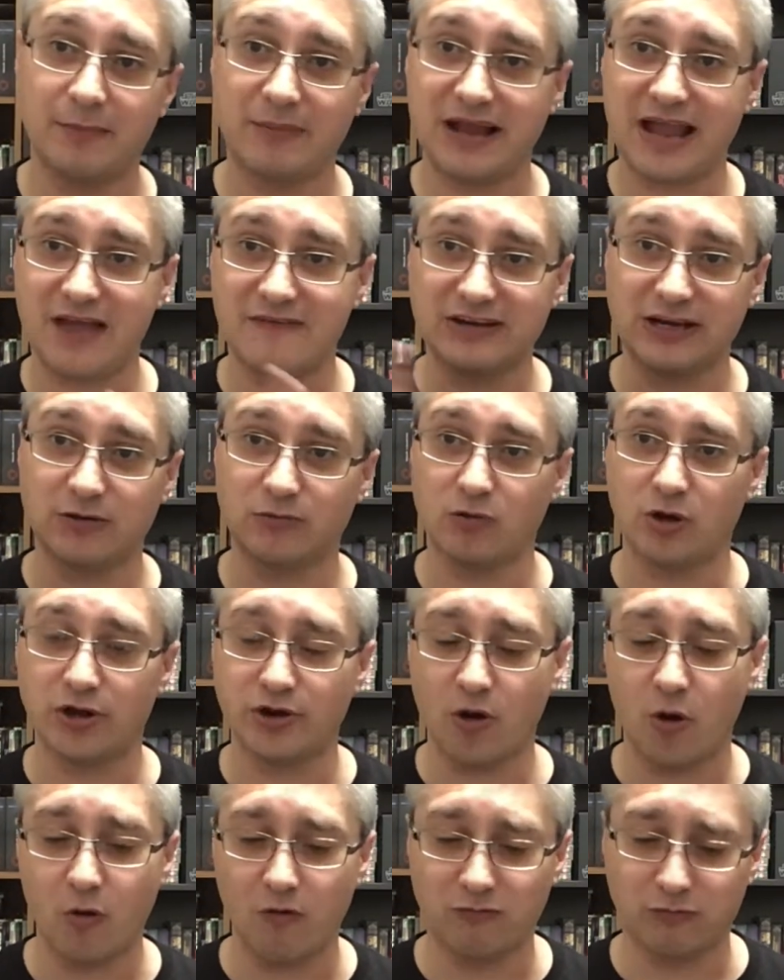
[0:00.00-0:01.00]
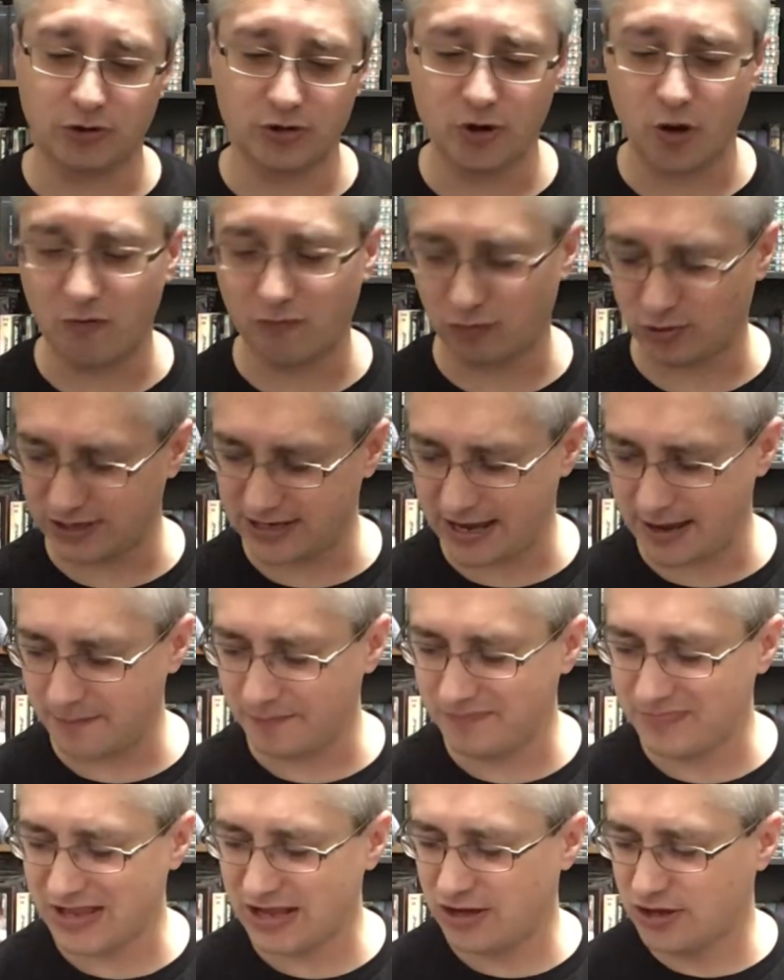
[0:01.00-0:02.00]
by having it run over and over again.
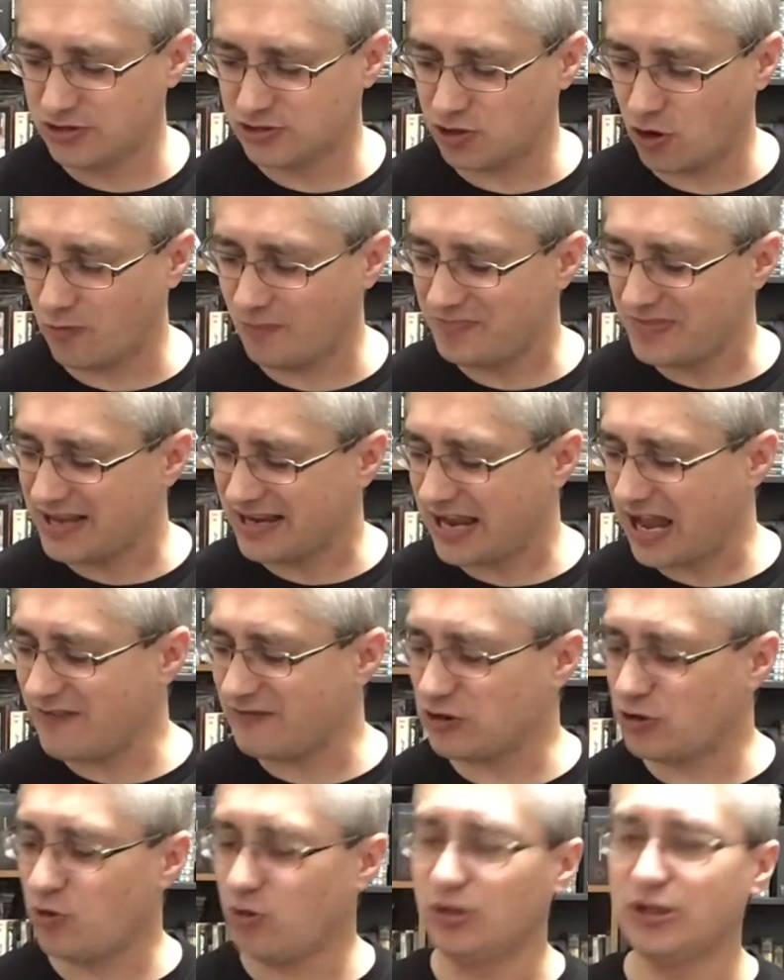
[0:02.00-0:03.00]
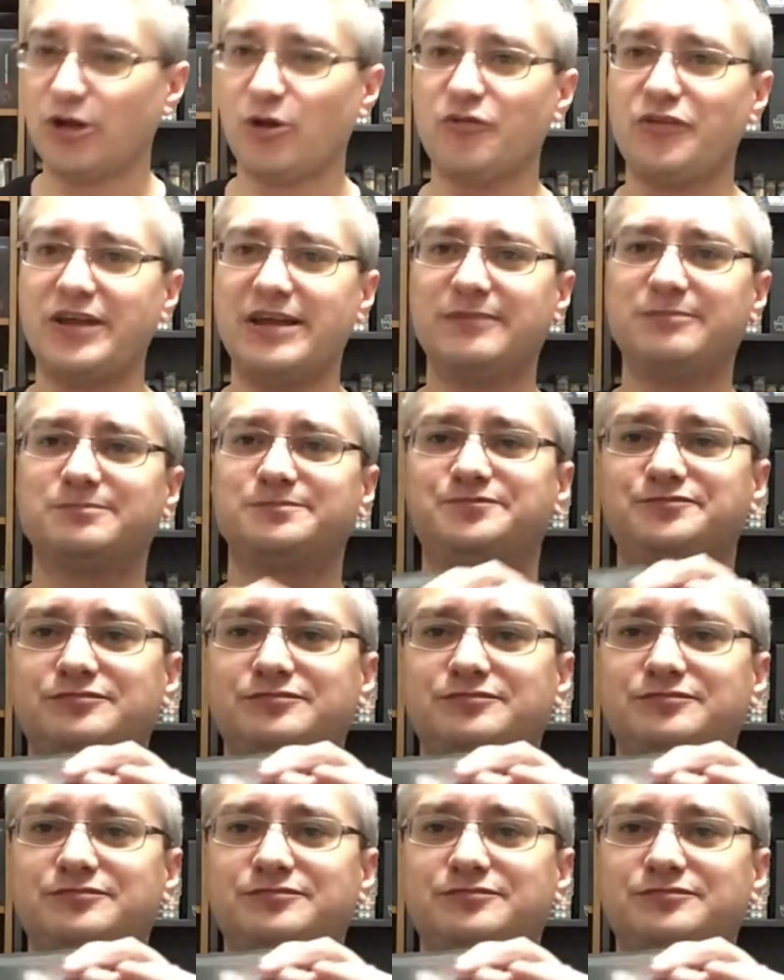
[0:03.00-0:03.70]
So kind of a cool little thing.